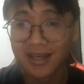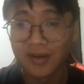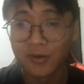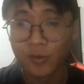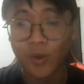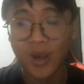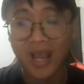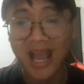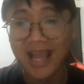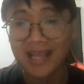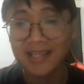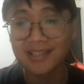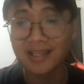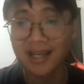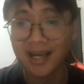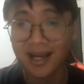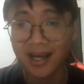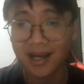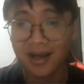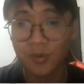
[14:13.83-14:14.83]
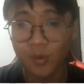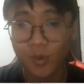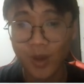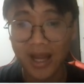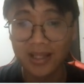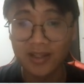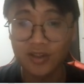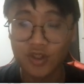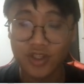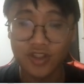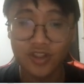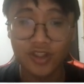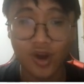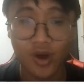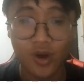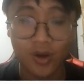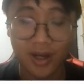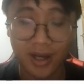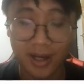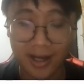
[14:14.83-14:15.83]
When I just
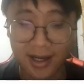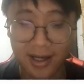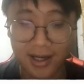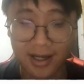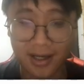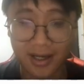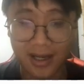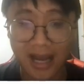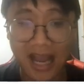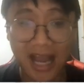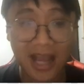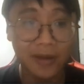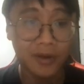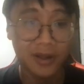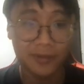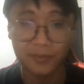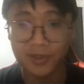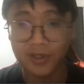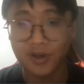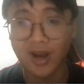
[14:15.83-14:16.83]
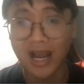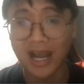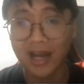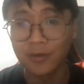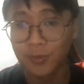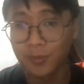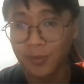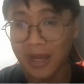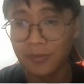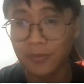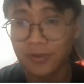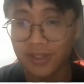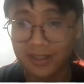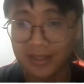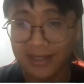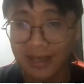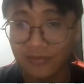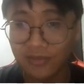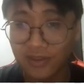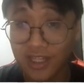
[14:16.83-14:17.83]
told I because I remember the
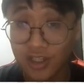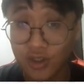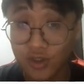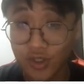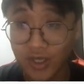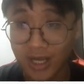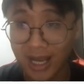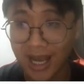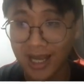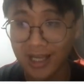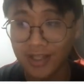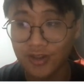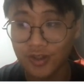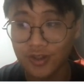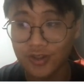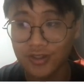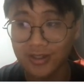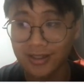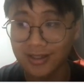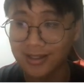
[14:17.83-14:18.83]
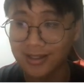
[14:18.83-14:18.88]
definition, I just